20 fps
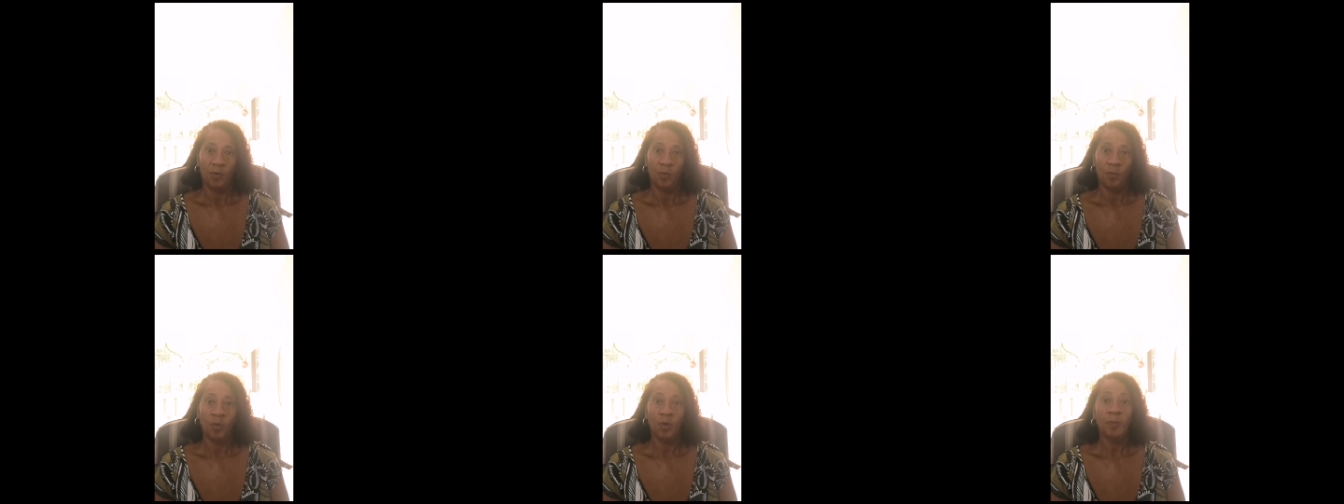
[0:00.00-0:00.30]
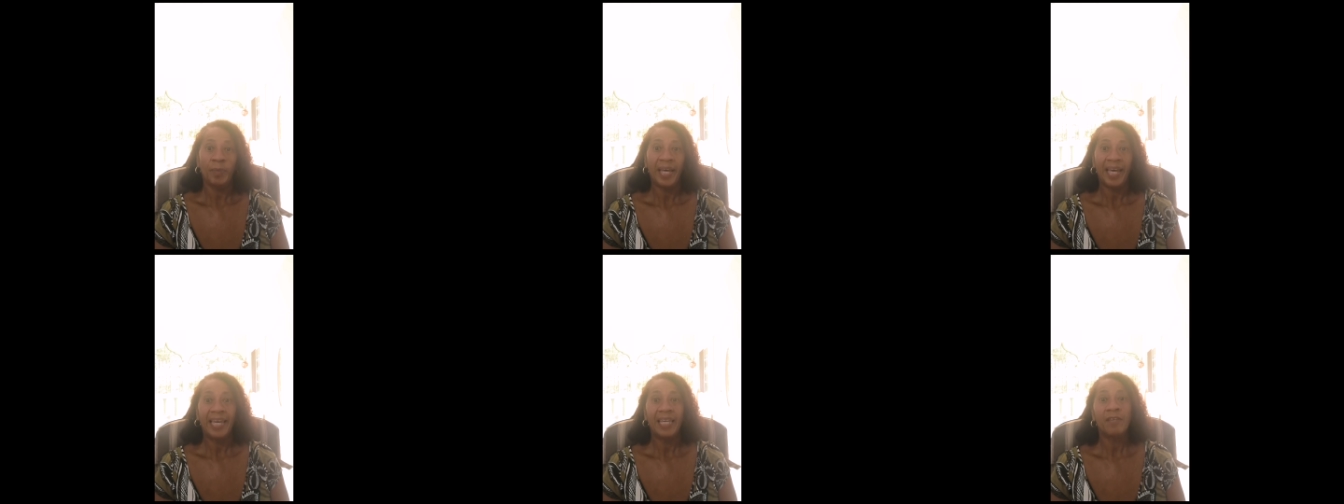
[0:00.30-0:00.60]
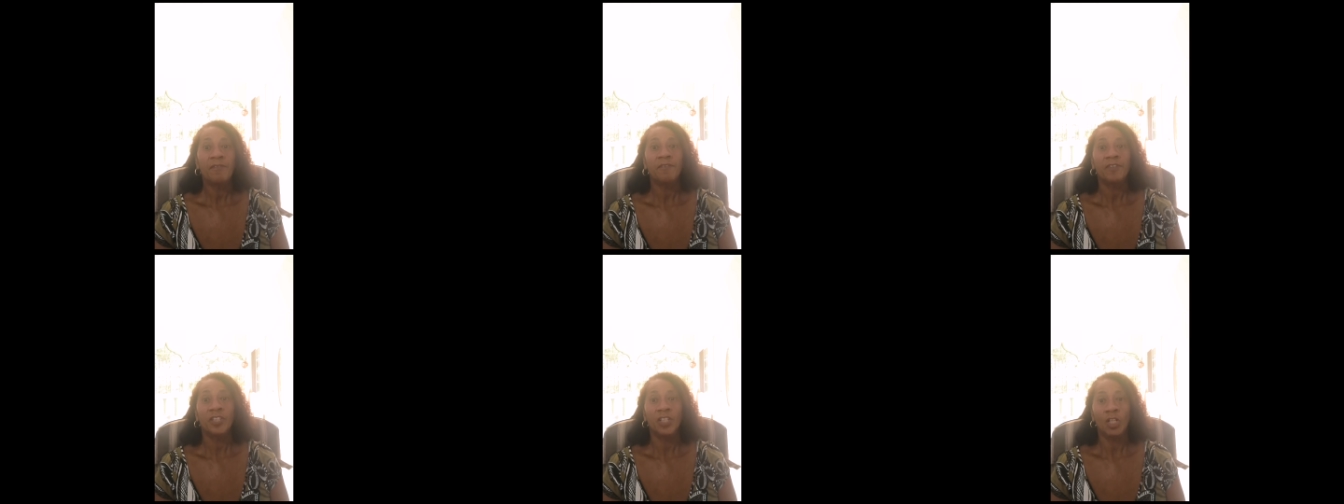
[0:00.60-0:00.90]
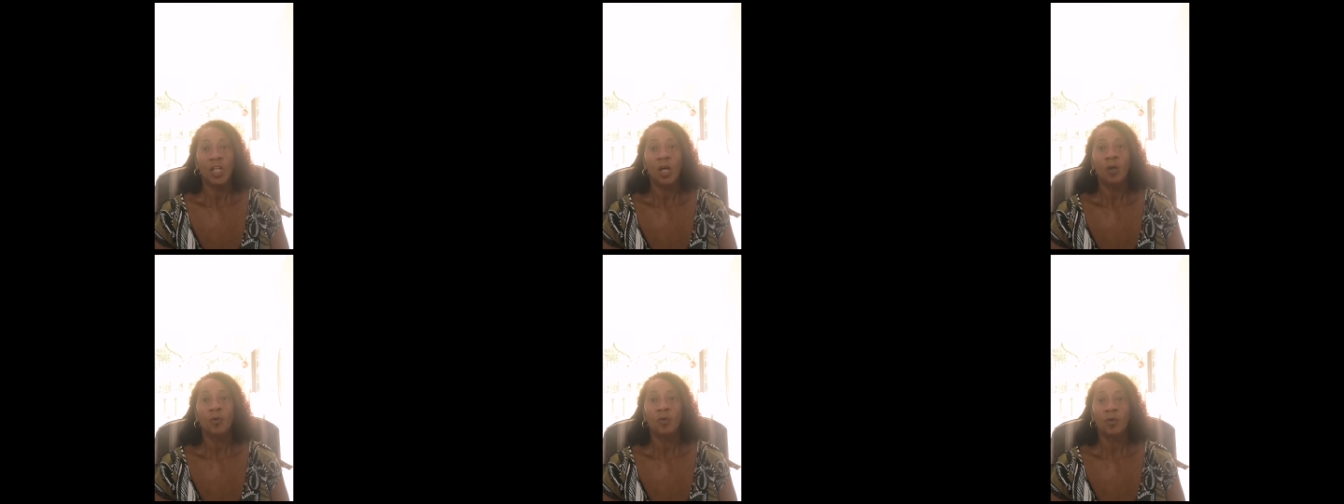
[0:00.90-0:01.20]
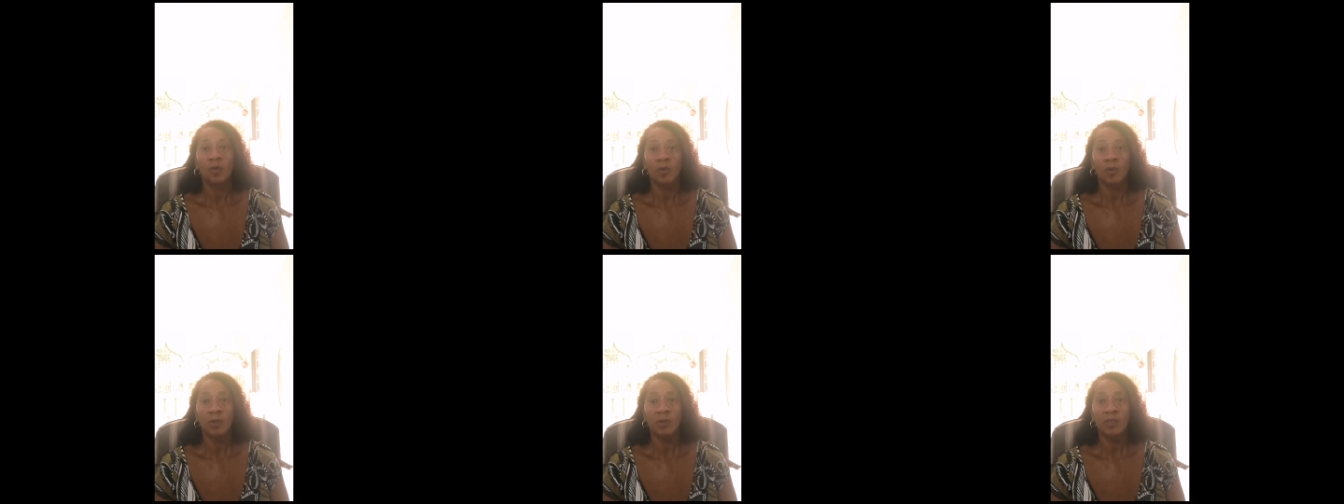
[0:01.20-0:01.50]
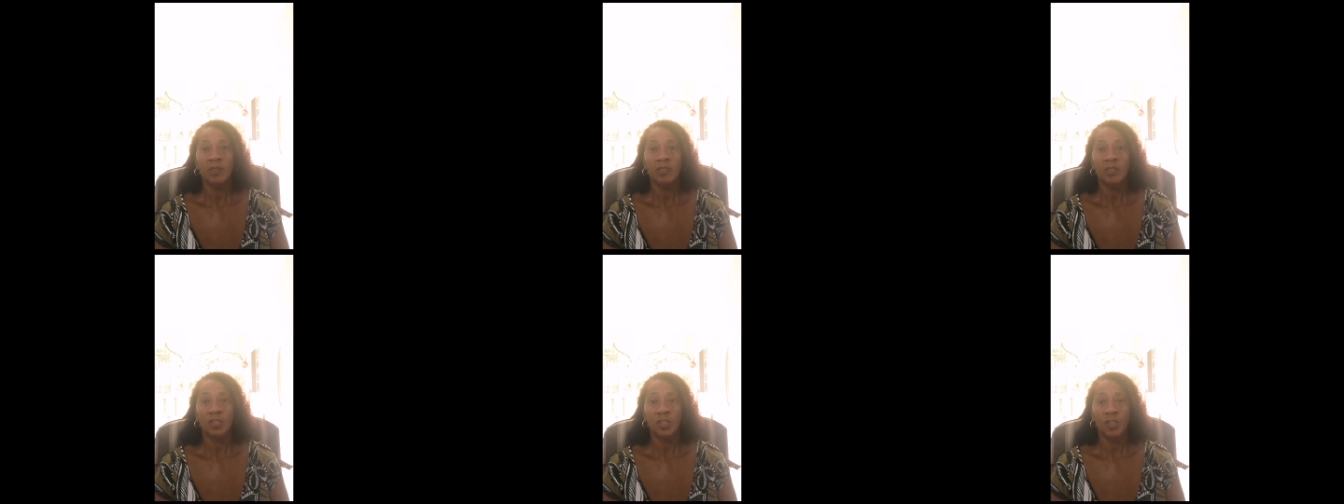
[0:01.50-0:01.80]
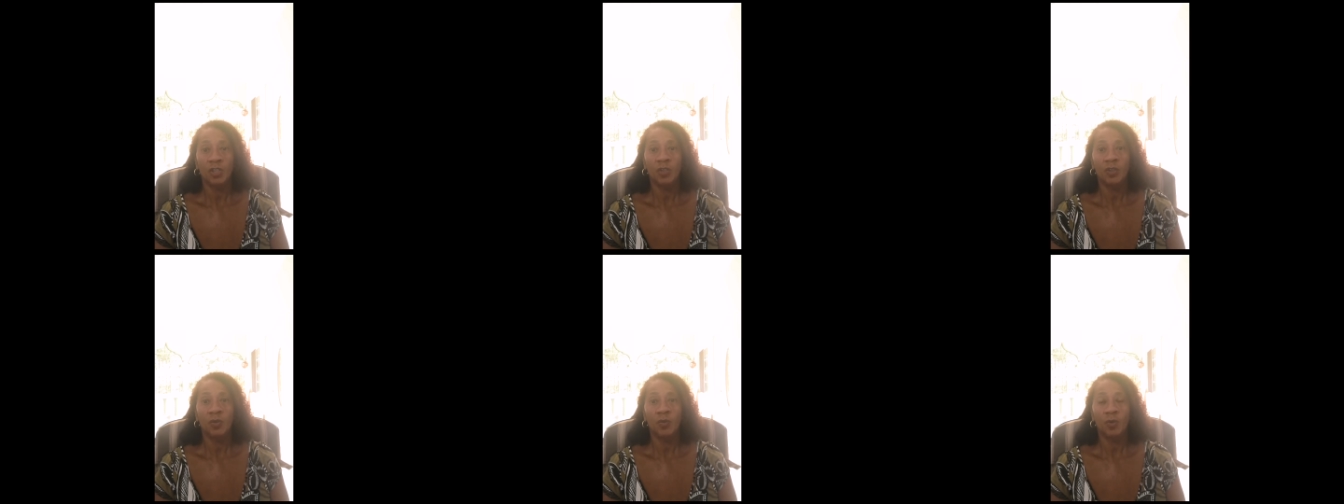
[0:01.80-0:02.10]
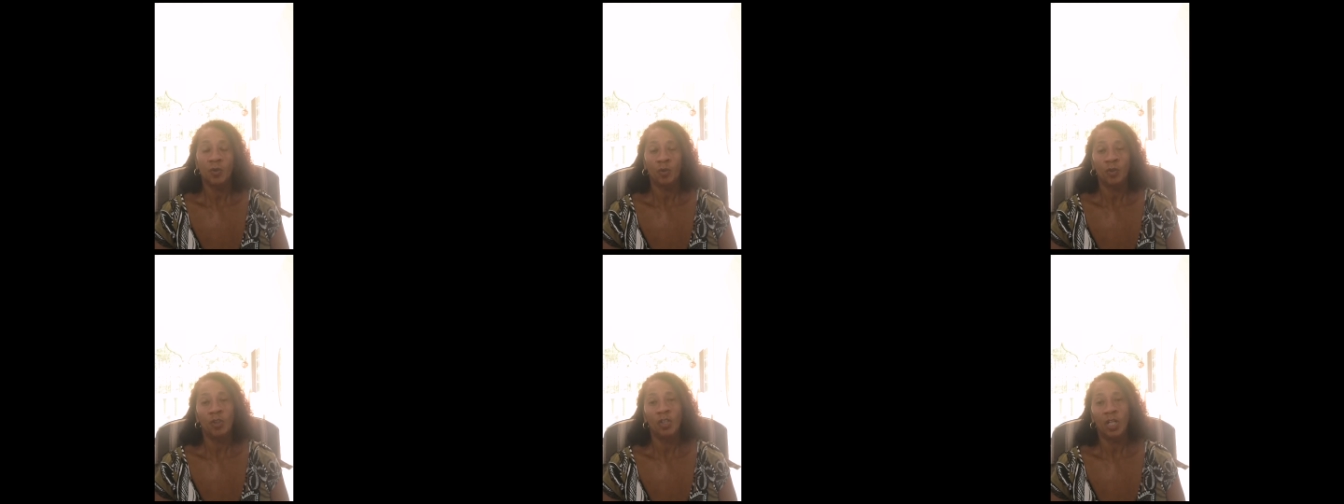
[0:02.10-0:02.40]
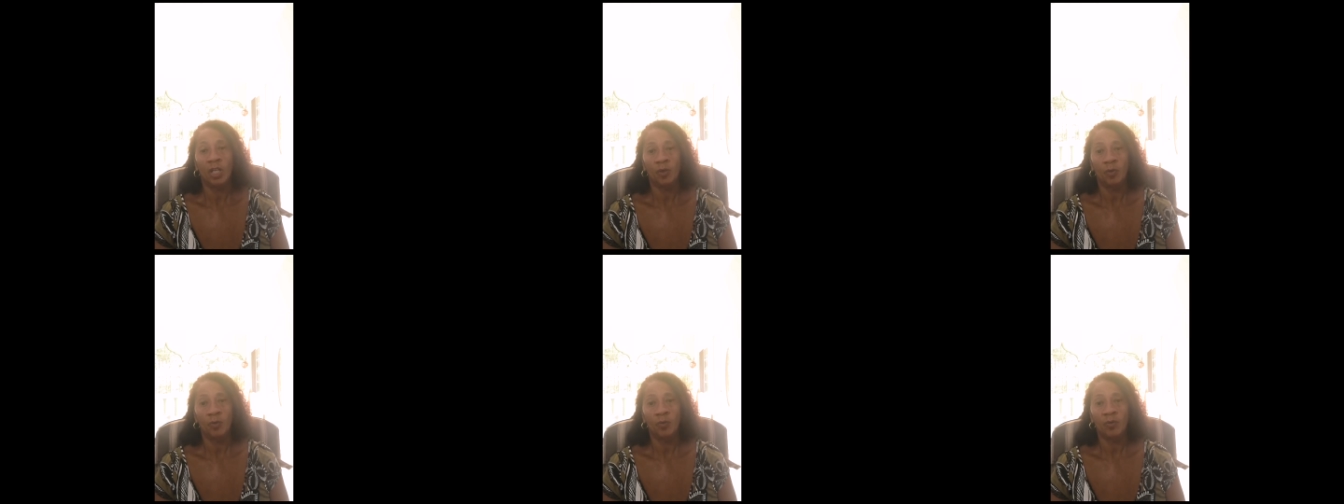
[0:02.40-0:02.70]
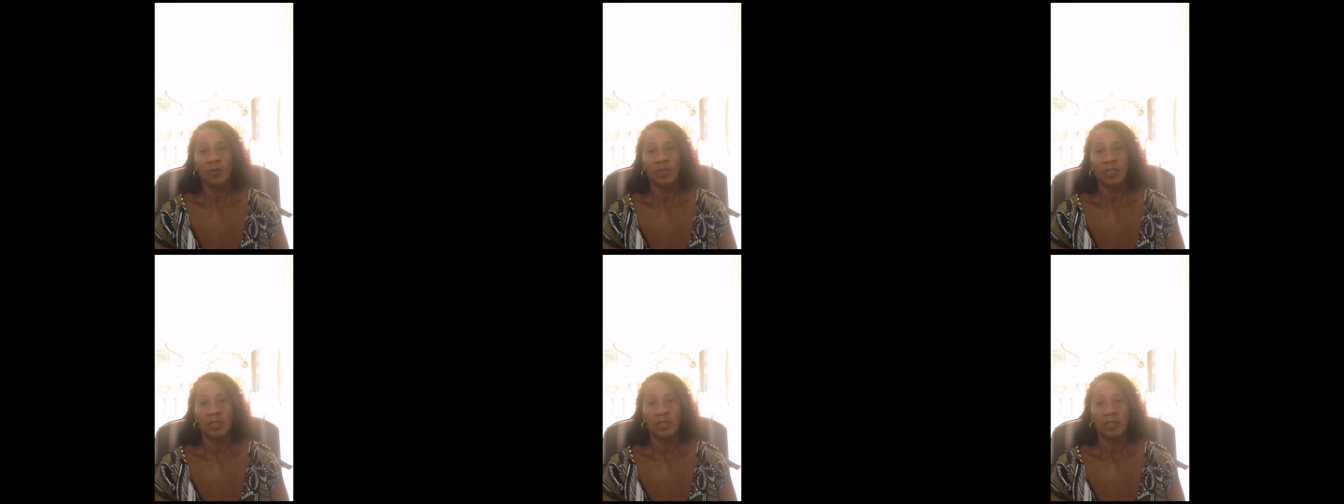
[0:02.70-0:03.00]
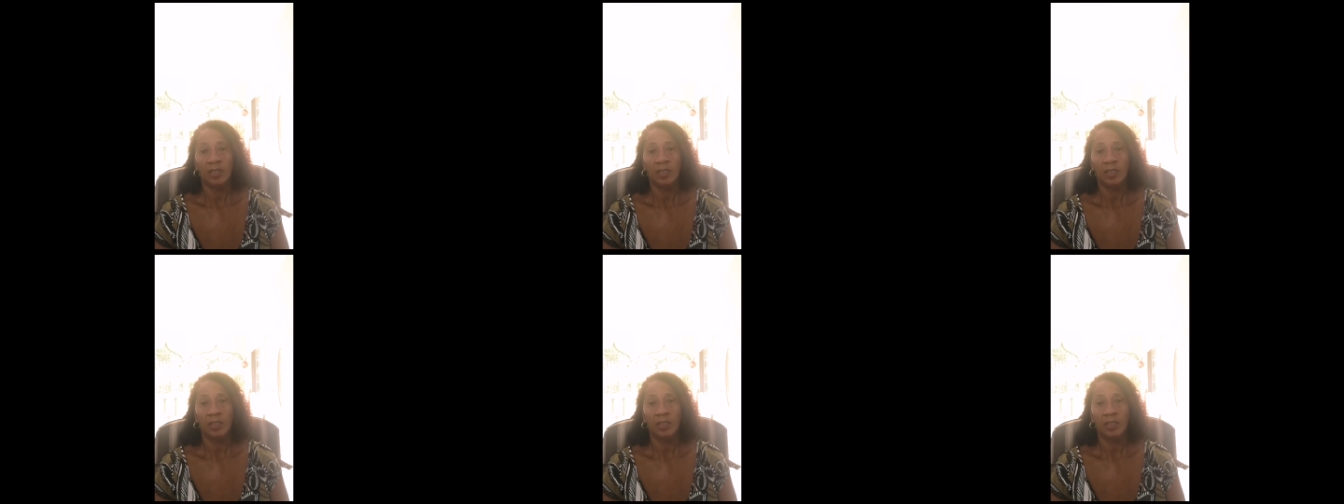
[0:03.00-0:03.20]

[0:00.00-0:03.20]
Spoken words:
will pay for the locals to unload.